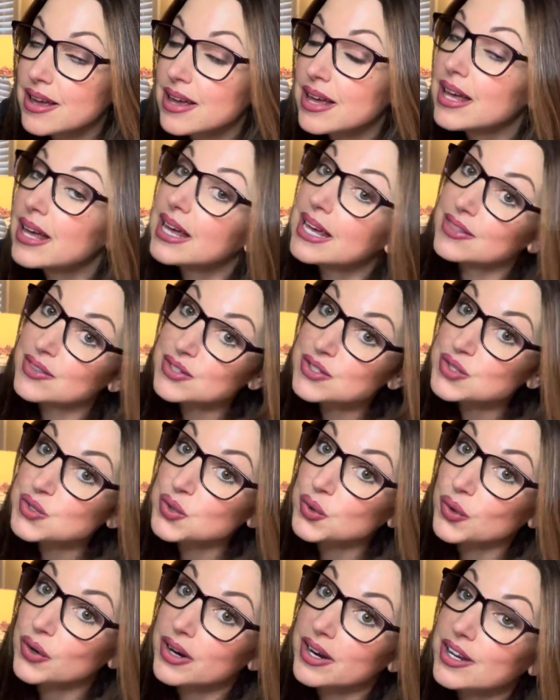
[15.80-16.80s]
In the
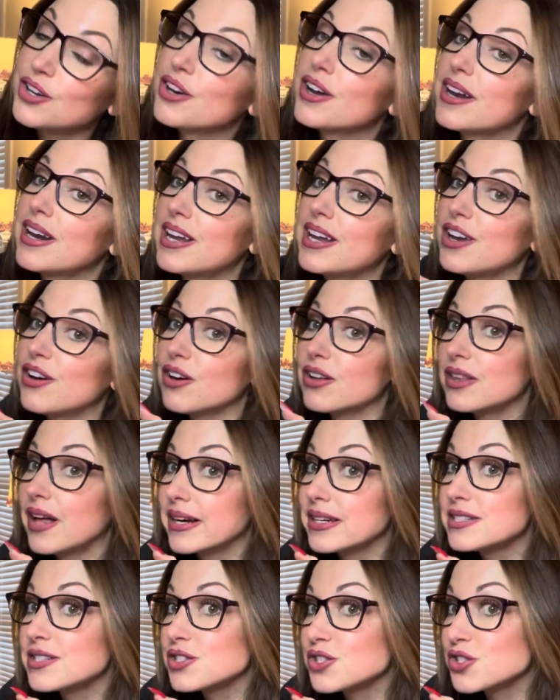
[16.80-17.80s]
story, you're going to hear a lot of
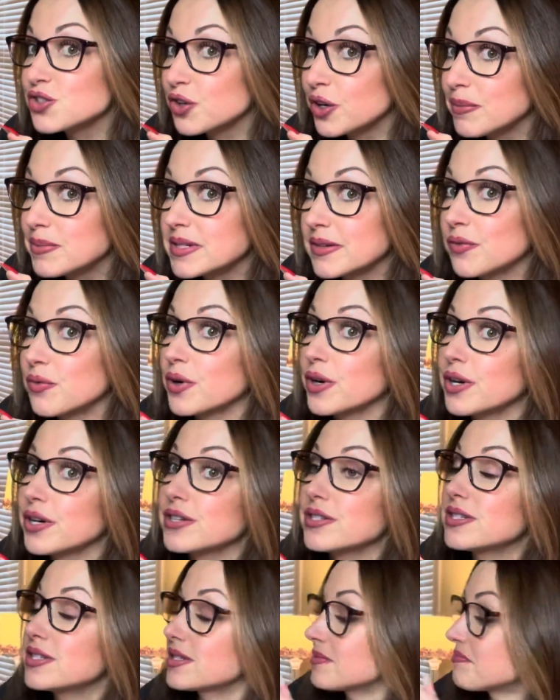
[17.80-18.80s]
descriptive words.